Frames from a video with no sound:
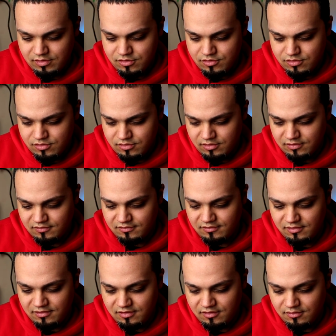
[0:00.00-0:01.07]
which let's
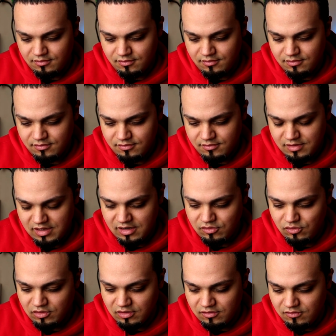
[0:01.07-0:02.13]
see here, and then
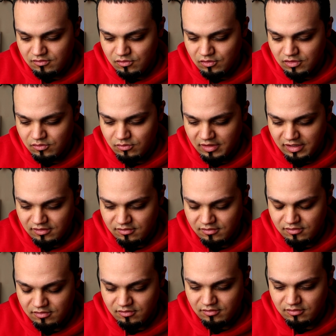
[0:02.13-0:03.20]
you could you could do like
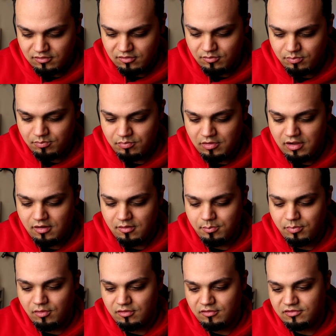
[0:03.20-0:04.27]
the the little uh,
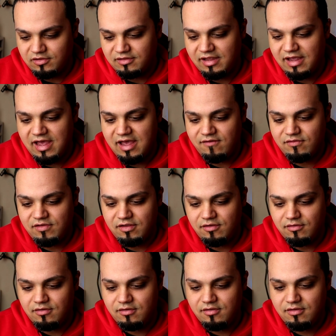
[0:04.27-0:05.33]
borders that they have
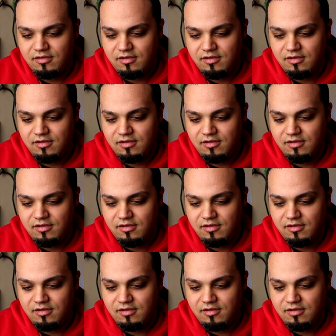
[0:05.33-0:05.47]
here,